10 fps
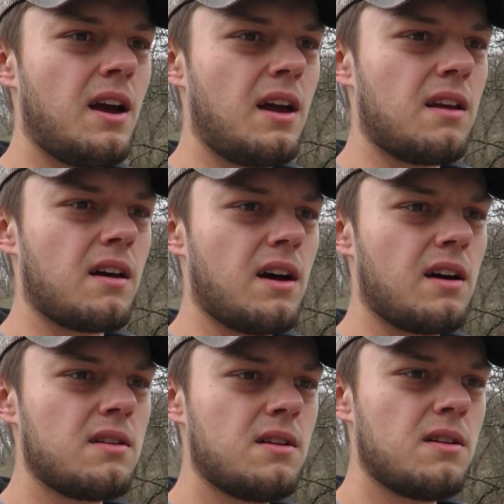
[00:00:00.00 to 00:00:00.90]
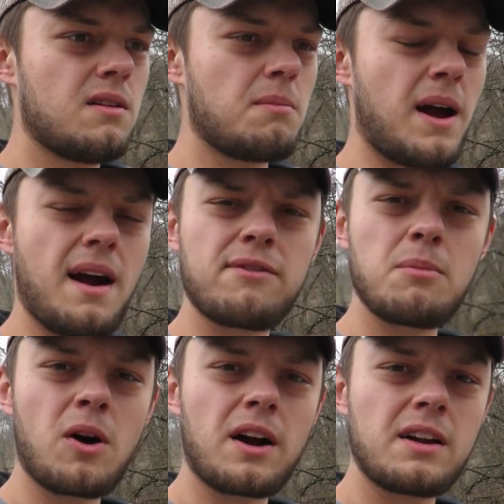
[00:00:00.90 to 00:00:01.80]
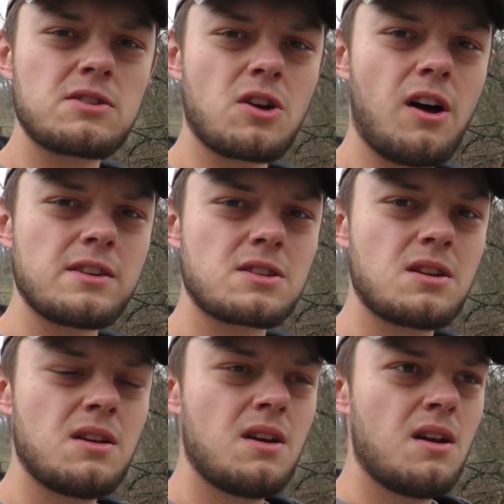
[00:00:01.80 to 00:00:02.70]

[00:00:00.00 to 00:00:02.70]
And my aftermarket exhaust